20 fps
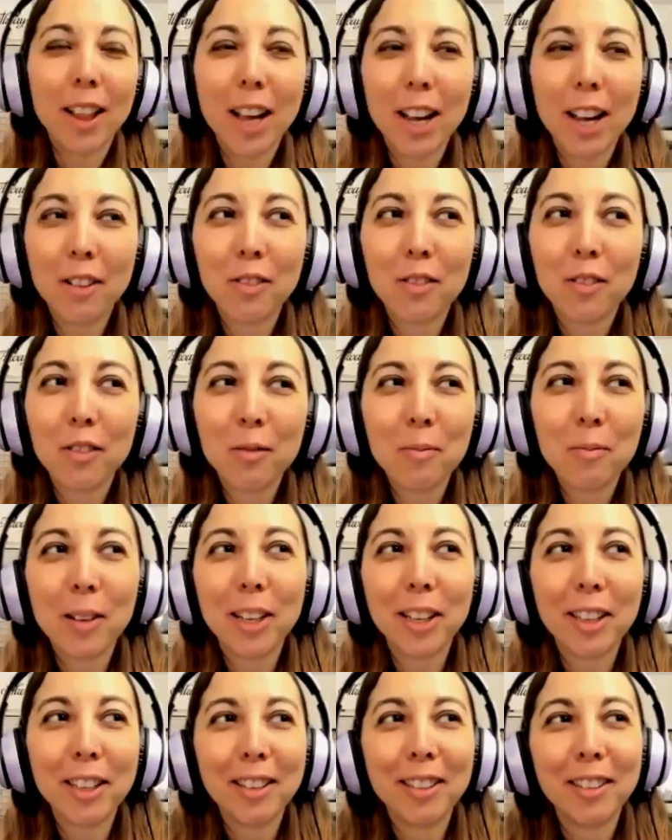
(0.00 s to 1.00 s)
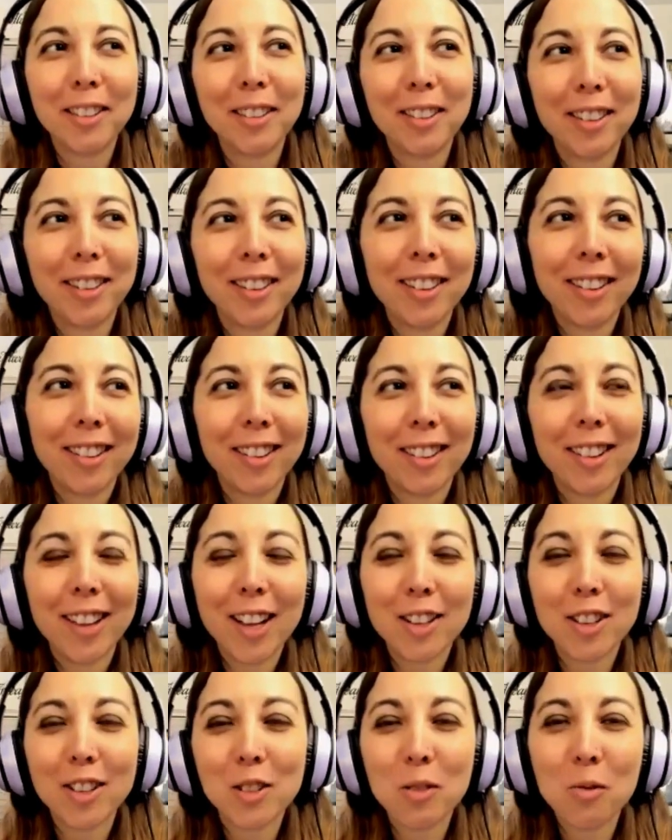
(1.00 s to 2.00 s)
life, but that
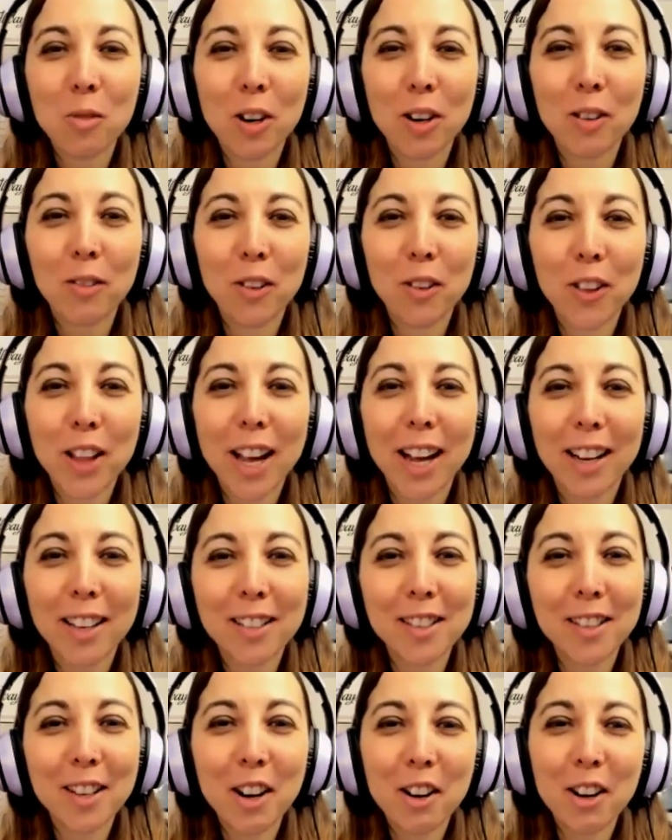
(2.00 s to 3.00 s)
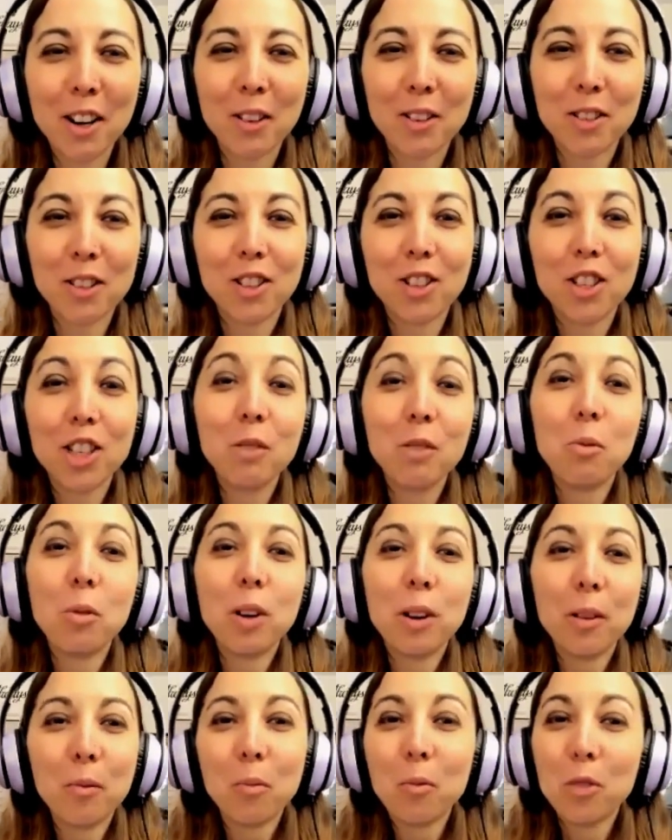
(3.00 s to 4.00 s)
doesn't work for that scenario since she
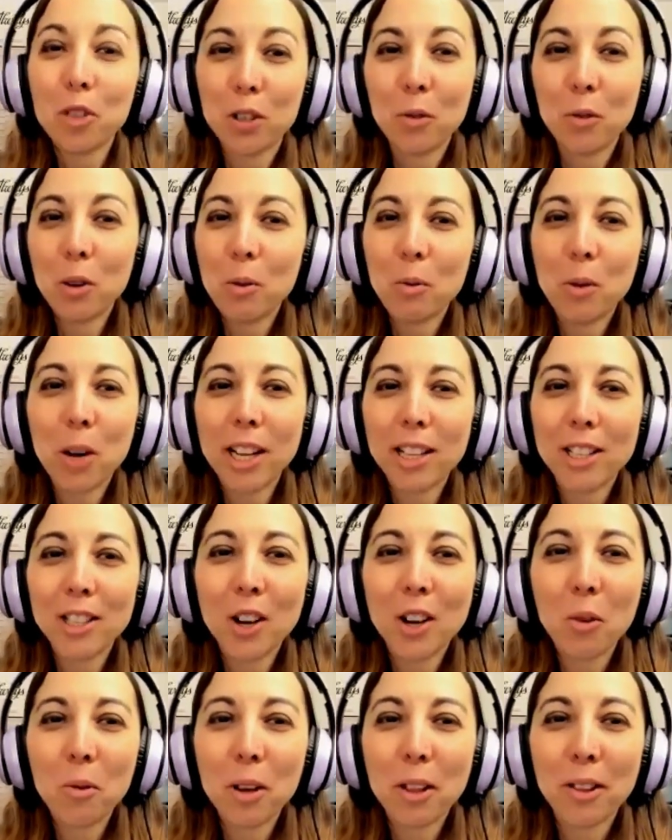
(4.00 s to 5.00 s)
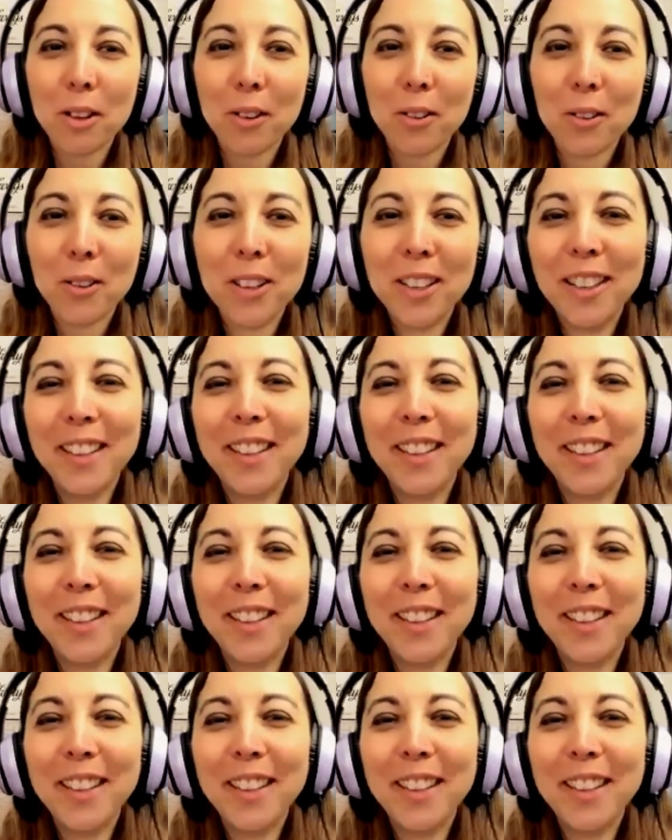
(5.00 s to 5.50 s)
would have wanted to go with you.